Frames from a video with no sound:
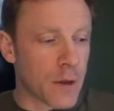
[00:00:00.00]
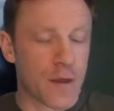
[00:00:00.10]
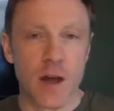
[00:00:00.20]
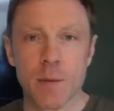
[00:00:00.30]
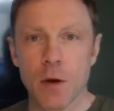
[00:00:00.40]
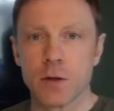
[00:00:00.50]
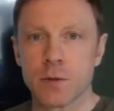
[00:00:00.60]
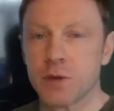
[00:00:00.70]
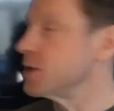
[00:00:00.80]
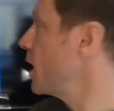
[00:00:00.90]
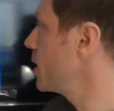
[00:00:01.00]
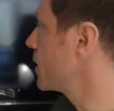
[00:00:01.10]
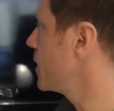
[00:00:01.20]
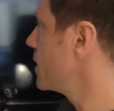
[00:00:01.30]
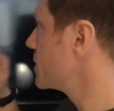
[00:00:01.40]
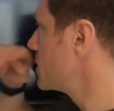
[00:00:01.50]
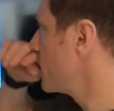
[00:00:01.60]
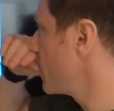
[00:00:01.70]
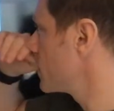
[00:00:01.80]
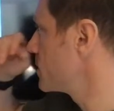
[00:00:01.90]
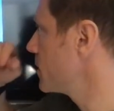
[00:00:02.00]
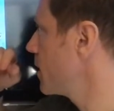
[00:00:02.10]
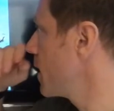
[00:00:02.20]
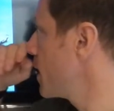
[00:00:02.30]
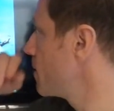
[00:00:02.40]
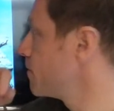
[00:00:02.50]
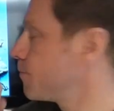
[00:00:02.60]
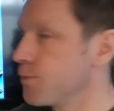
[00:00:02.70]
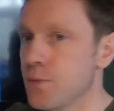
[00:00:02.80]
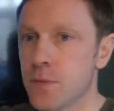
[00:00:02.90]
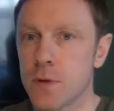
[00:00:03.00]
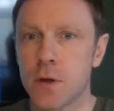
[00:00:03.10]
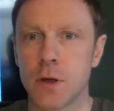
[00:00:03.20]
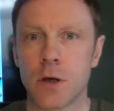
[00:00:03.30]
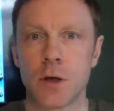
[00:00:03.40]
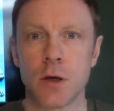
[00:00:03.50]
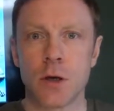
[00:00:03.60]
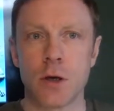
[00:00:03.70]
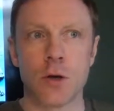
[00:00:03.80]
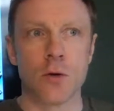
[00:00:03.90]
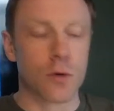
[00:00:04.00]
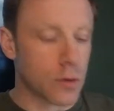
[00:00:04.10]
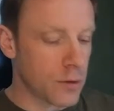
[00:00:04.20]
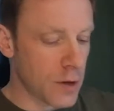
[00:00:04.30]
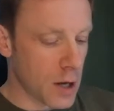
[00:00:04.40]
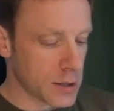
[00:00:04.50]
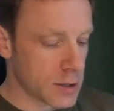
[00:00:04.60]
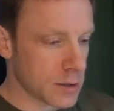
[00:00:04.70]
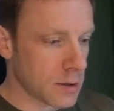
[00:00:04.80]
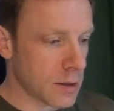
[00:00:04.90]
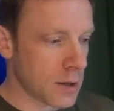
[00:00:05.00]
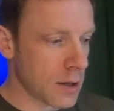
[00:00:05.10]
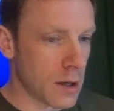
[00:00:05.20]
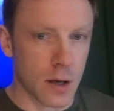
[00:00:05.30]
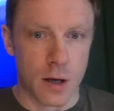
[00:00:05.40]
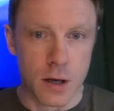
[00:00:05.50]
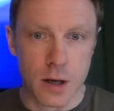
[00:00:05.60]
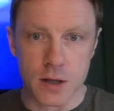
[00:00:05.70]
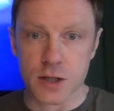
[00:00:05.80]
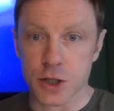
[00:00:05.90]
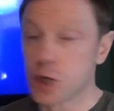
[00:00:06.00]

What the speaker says: And the thing about Britannic is that, that it's this